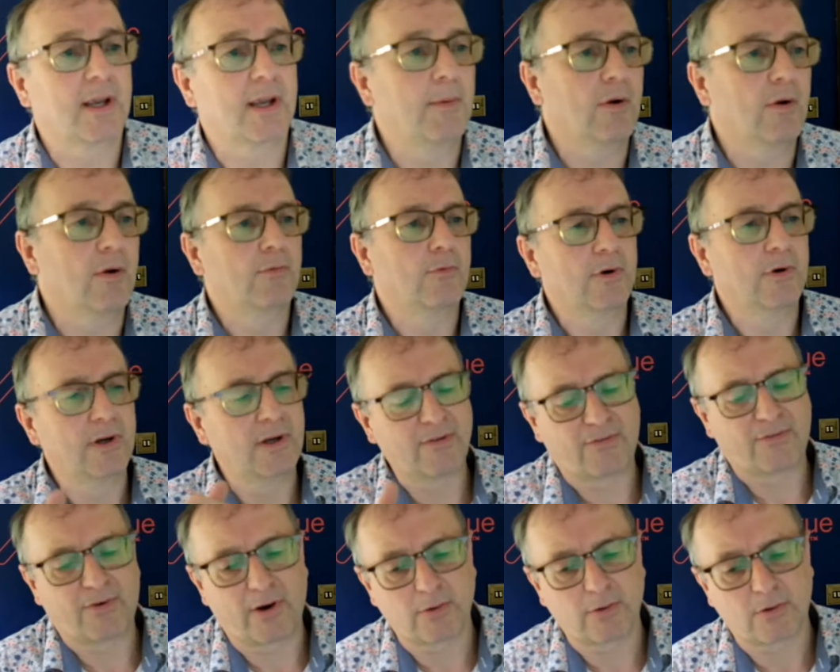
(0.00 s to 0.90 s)
Really
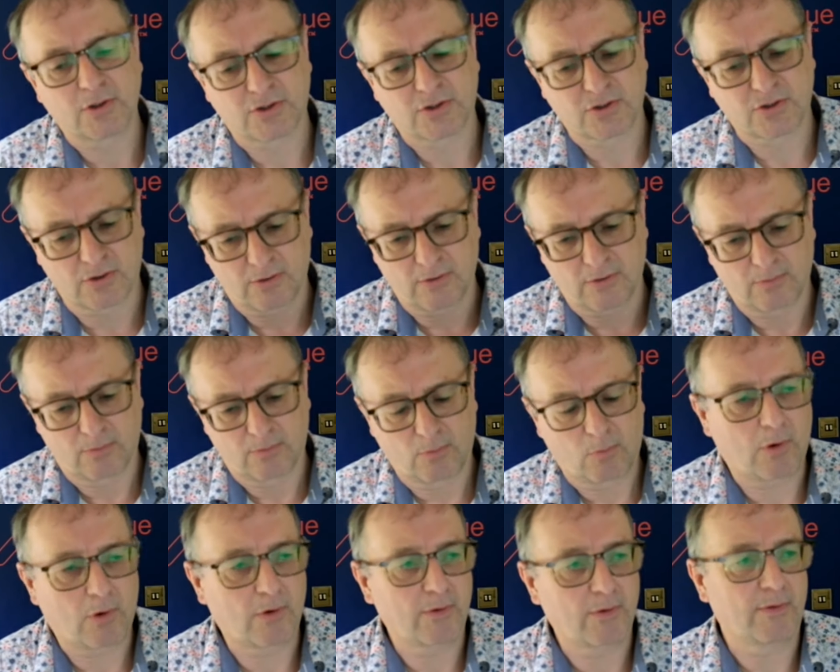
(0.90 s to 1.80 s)
focus on what
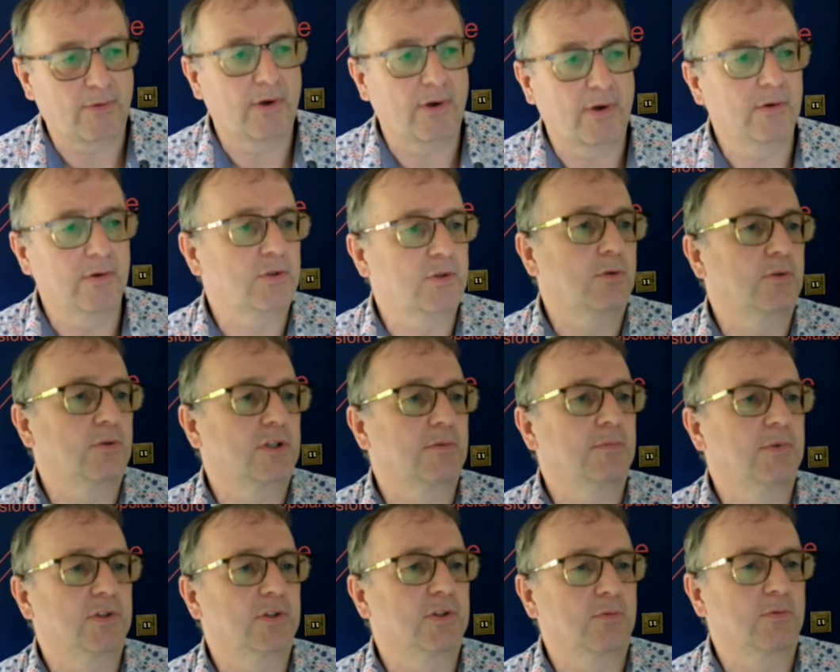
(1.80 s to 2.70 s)
those customers
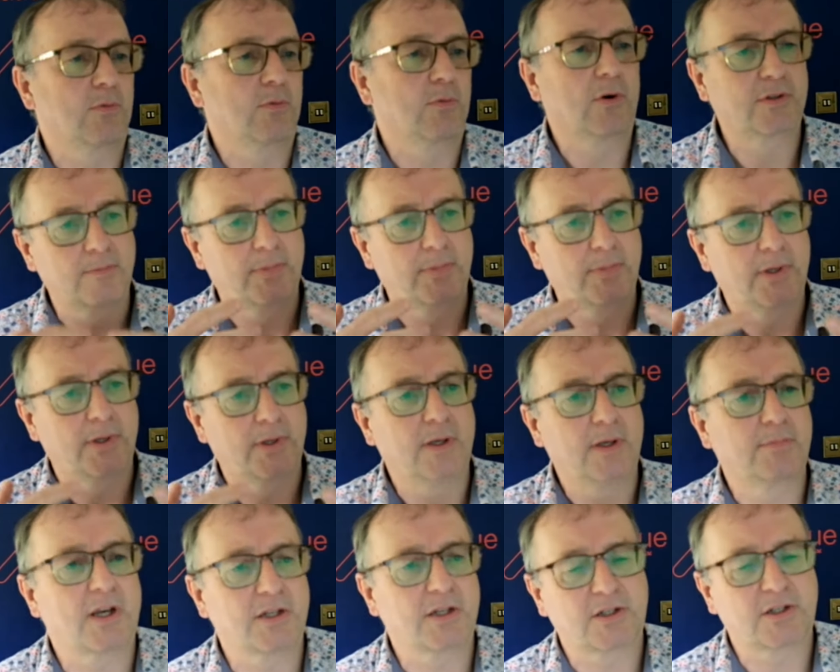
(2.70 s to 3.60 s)
want and be obsessed
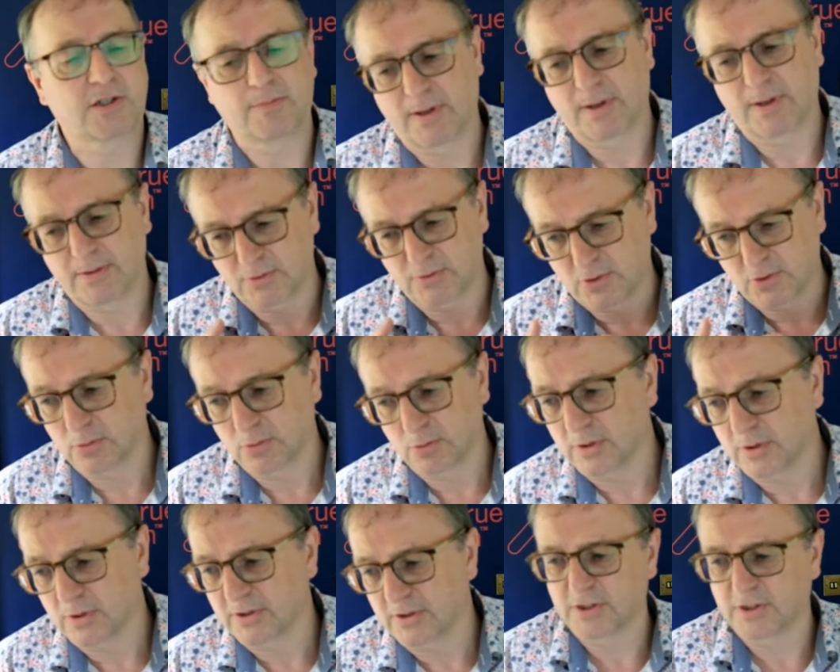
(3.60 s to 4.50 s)
about talking to them
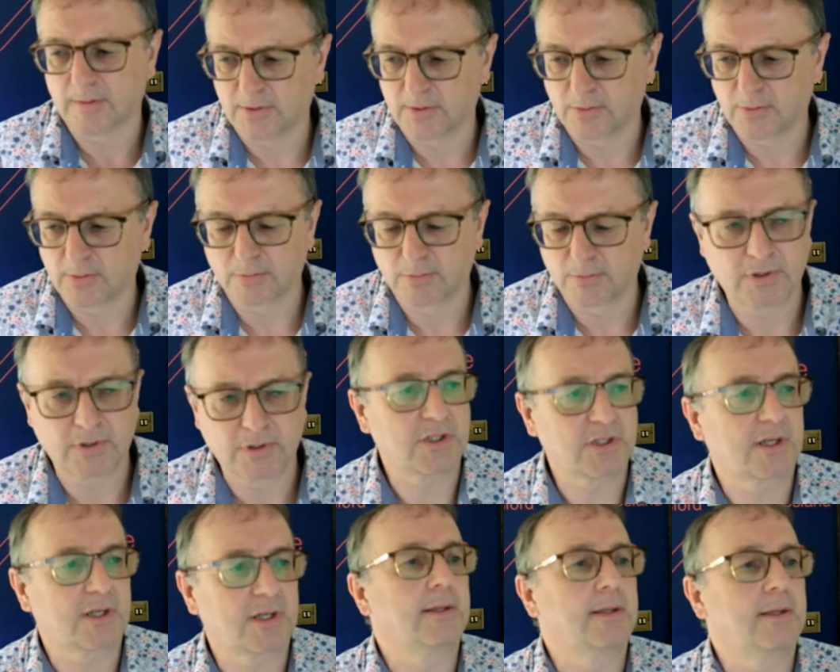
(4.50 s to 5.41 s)
and understanding
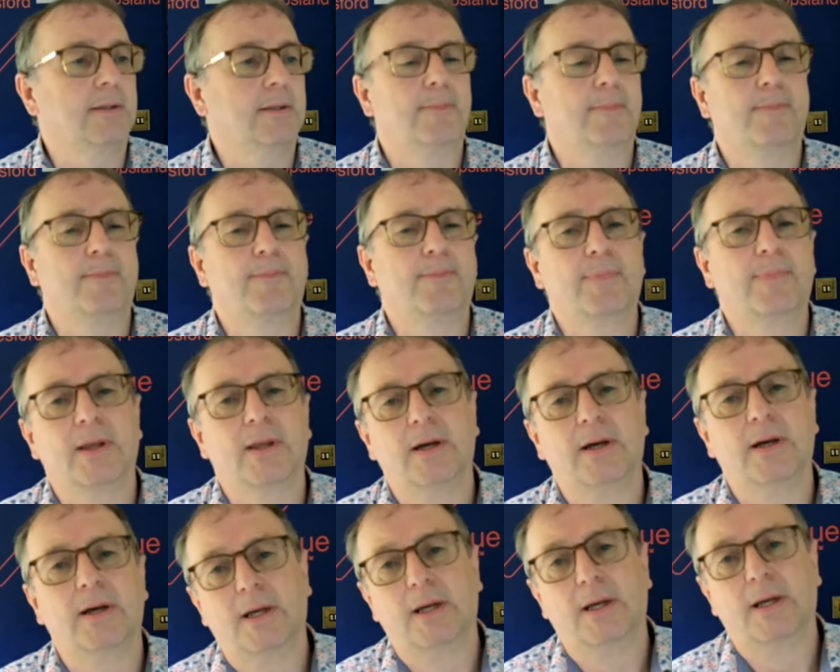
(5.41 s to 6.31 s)
them. The
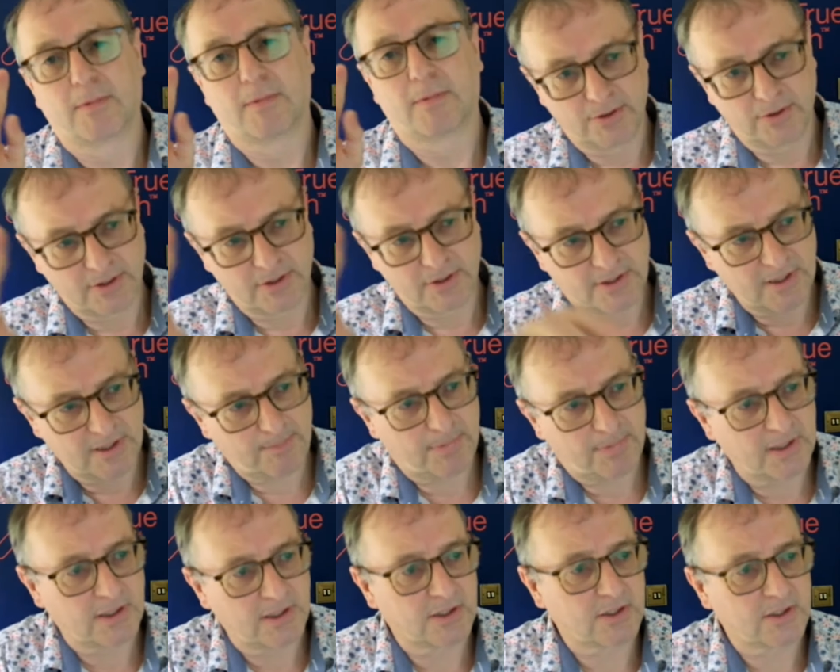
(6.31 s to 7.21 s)
third tip
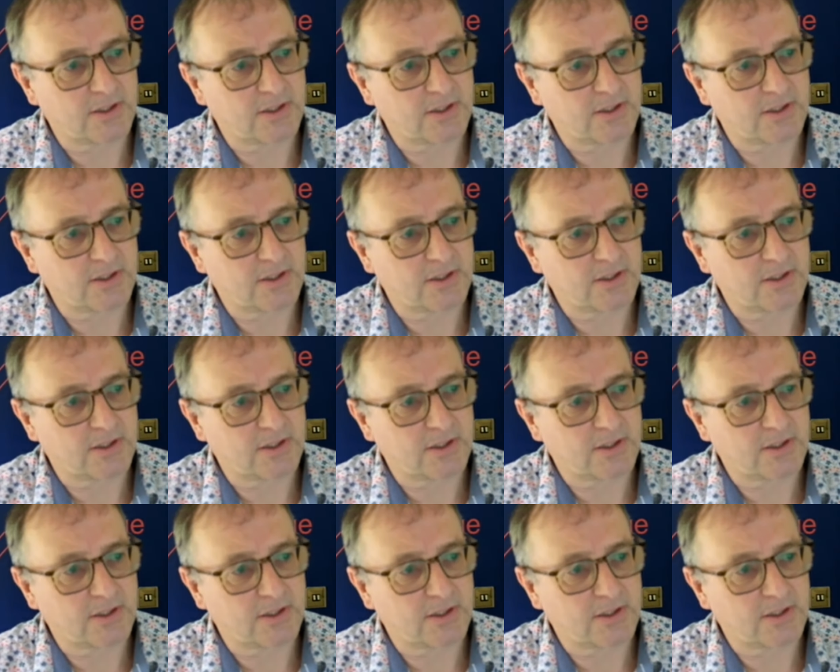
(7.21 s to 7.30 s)
is